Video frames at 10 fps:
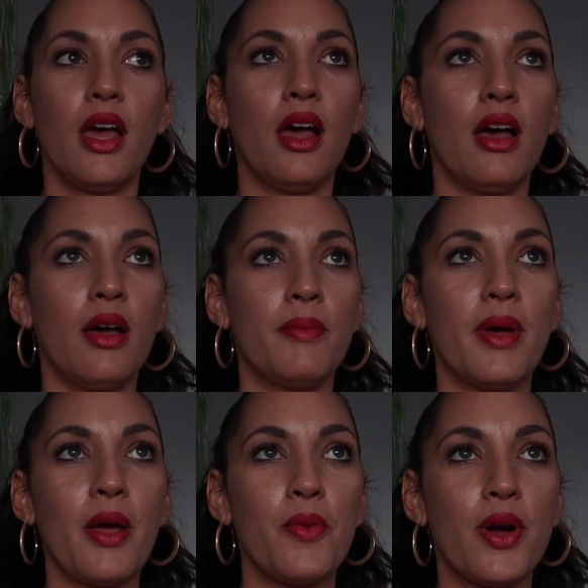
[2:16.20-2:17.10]
um,
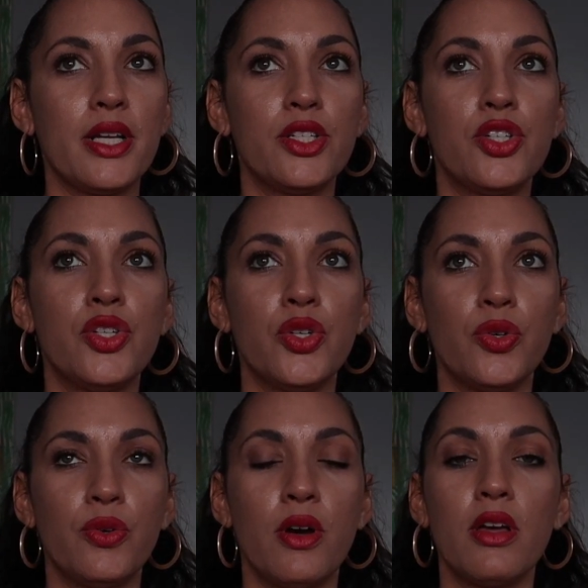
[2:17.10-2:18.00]
I wanted
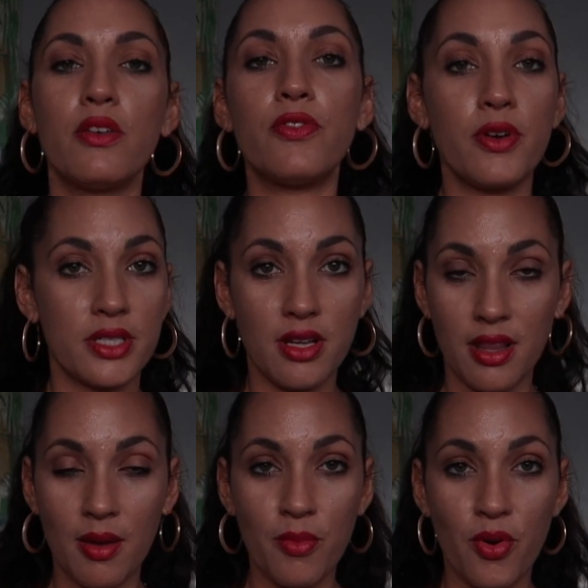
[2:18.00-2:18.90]
to focus on
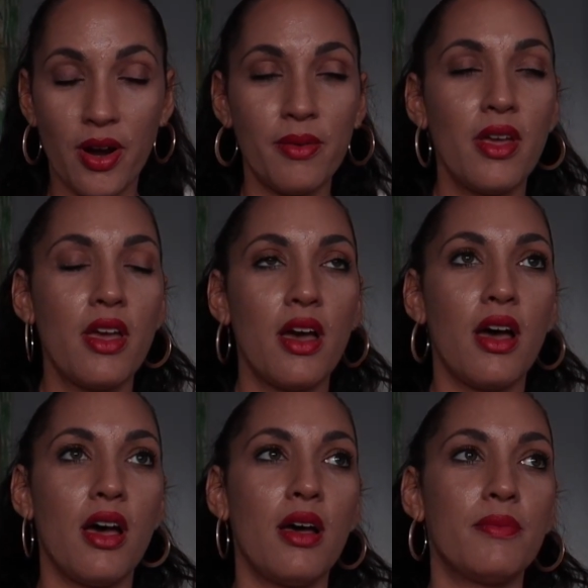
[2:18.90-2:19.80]
that more.
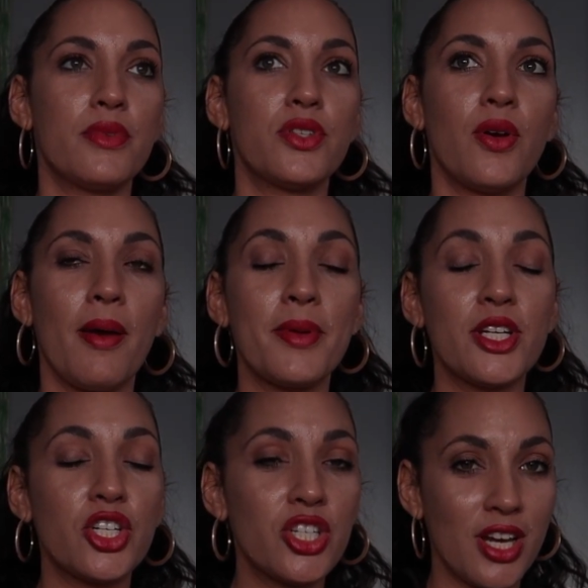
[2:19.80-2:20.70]
Um, so I'm going
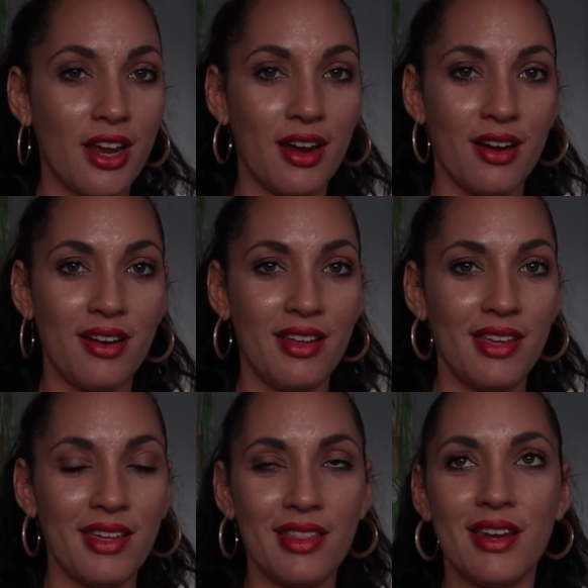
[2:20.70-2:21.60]
to share
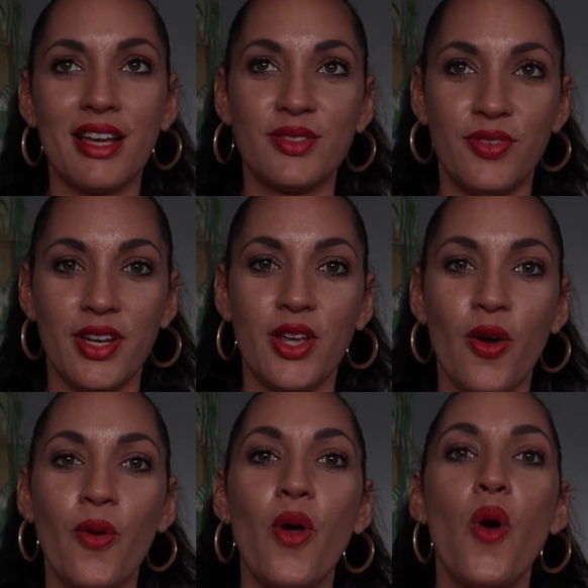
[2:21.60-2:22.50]
in the next
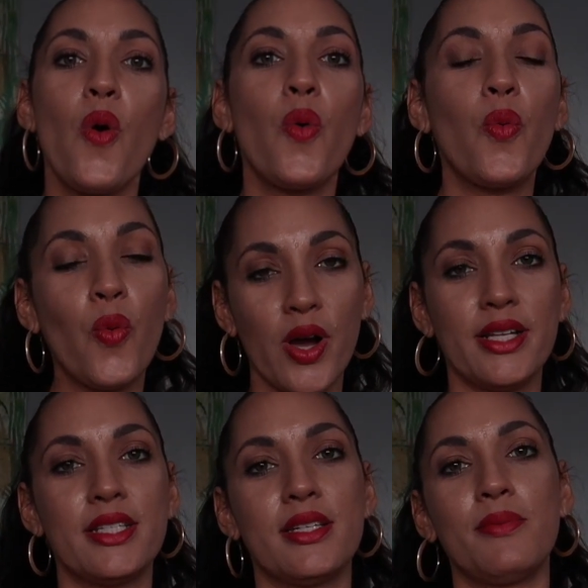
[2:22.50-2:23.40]
video
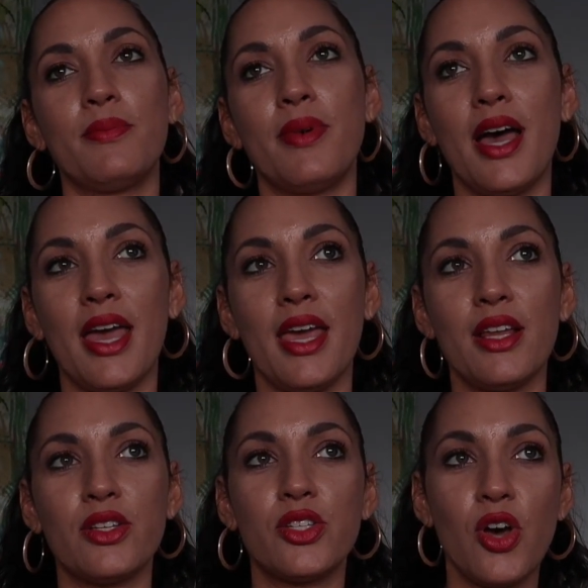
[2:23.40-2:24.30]
what
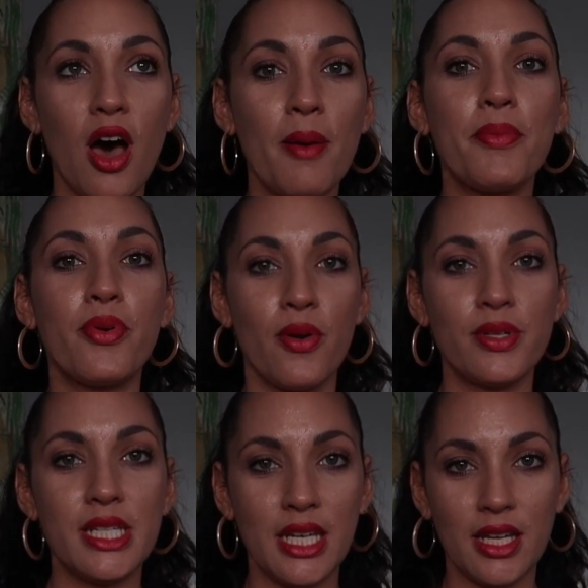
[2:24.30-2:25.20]
my top
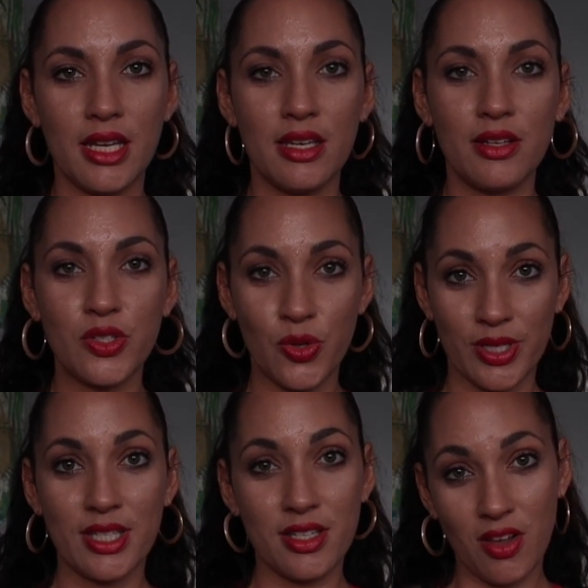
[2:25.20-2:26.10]
protein
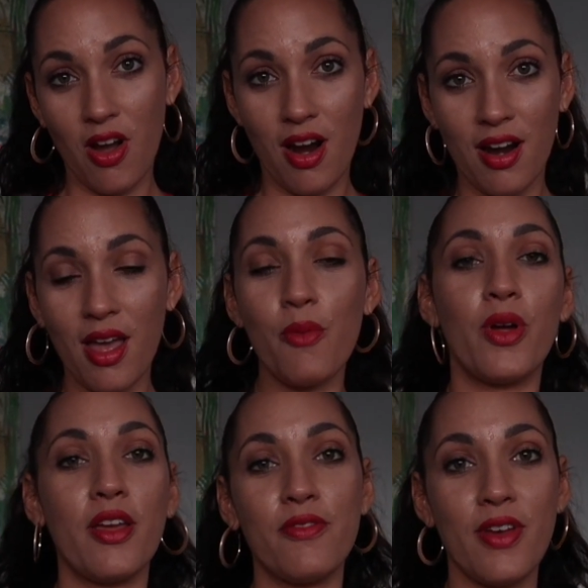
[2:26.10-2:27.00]
sources are and
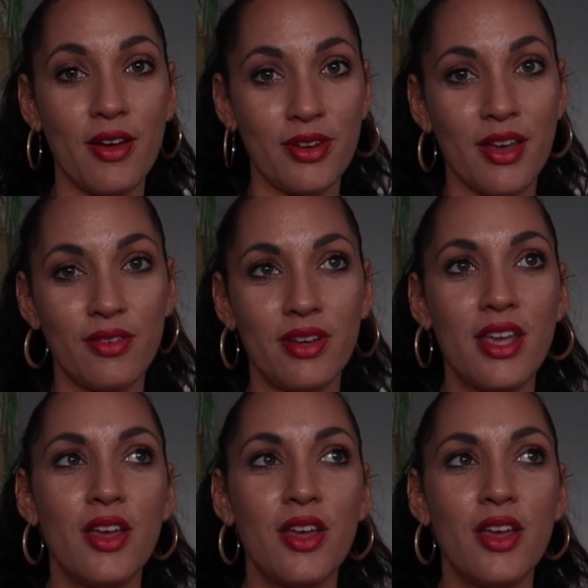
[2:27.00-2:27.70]
what I found out